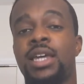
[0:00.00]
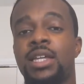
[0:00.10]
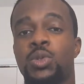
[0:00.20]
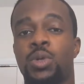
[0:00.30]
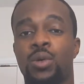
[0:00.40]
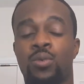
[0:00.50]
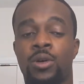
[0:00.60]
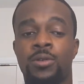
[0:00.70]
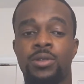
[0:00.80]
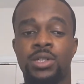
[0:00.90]

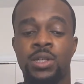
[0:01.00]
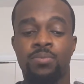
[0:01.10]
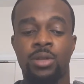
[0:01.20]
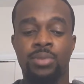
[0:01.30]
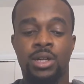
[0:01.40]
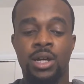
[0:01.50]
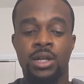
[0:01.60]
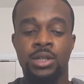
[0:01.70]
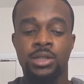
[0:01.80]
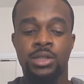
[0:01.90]
821 simply
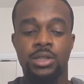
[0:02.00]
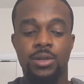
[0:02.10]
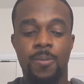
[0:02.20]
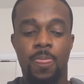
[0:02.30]
because